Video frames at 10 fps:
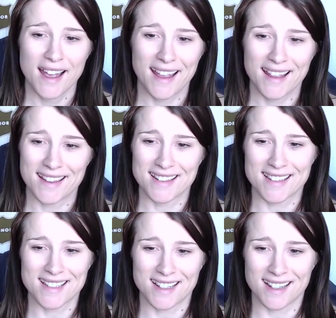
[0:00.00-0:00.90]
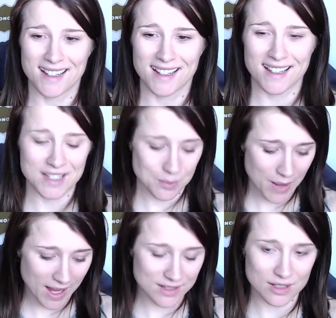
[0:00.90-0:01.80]
And it
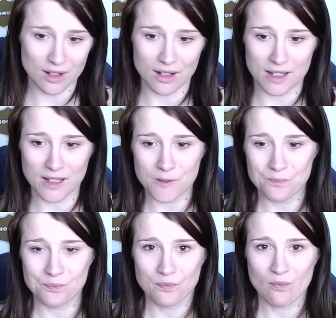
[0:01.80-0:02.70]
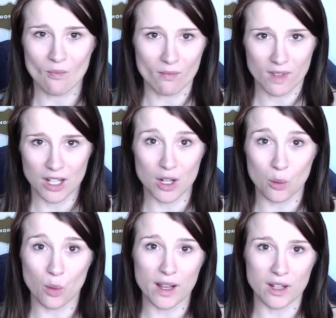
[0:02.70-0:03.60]
depends on, you know,
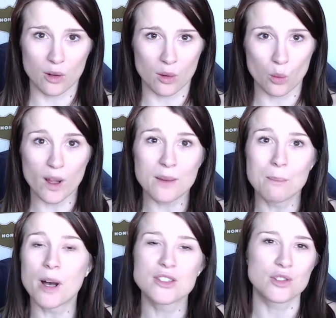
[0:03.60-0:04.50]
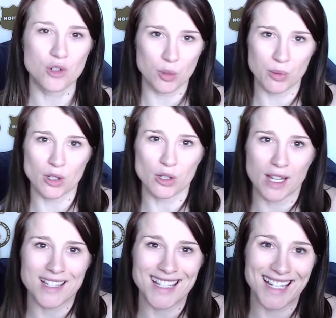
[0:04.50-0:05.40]
what muscle group you're
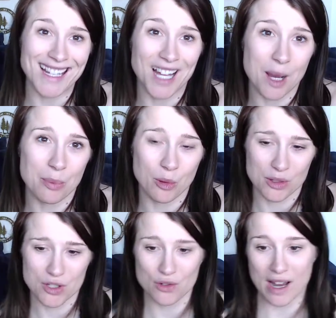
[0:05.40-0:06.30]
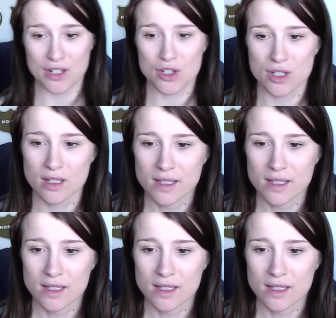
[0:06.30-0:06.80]
looking to heat up or stretch.